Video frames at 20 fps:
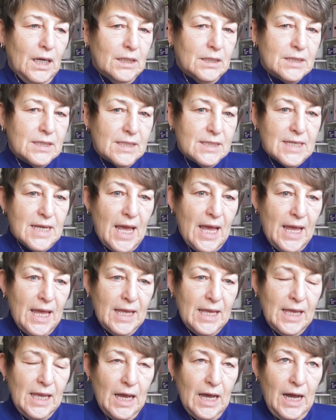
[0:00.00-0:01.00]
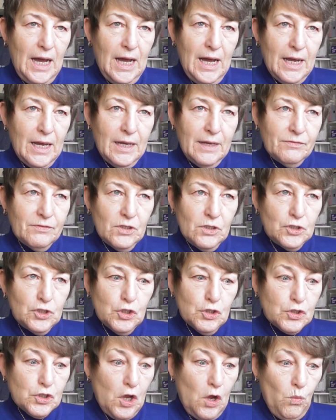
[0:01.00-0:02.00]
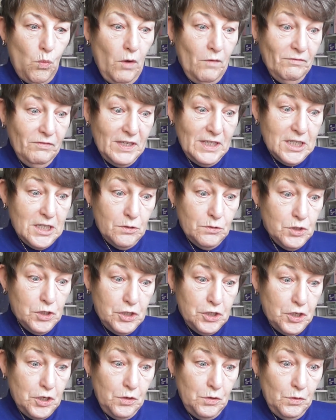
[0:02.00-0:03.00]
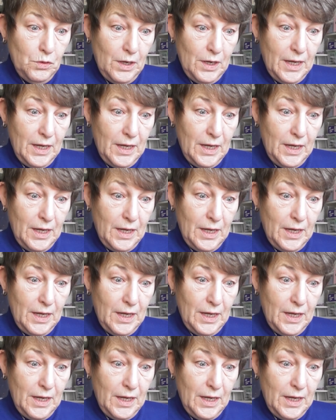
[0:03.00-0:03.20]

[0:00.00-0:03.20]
Today I've just got one video to do,